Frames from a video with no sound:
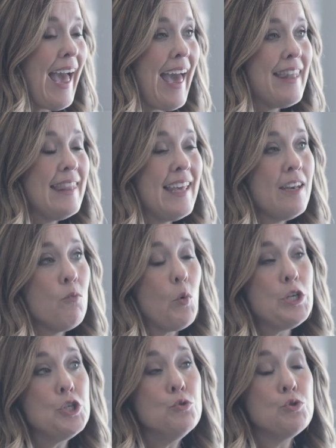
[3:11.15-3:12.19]
And then
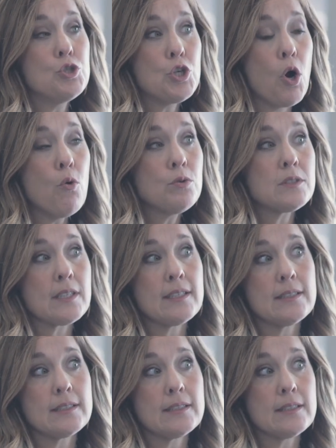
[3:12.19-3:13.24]
when you don't
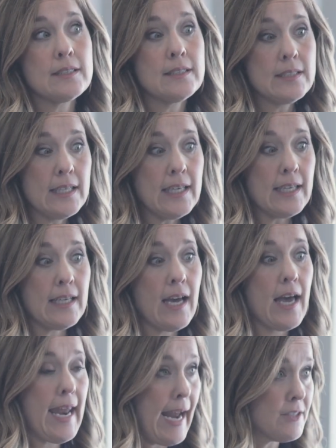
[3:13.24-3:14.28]
see
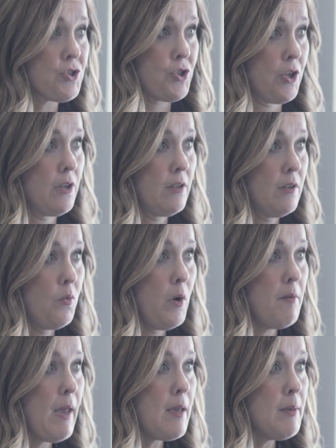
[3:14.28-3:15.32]
an answer,
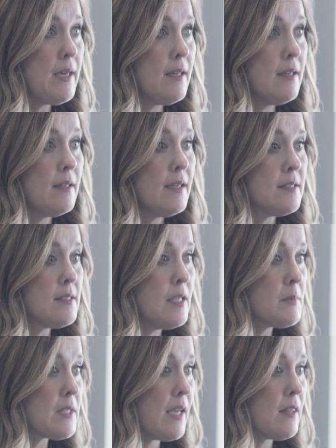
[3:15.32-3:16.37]
when maybe it
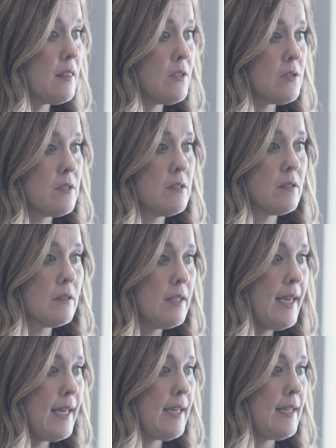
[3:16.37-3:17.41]
seems like there's a
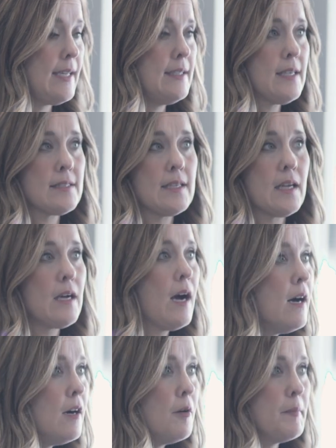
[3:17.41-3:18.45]
delay, He doesn't
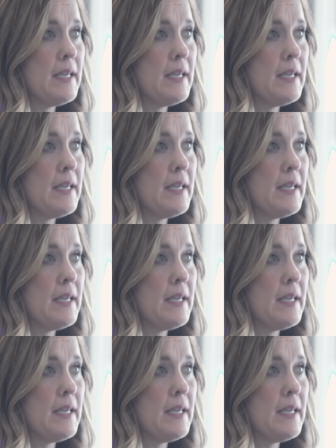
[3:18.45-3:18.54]
come,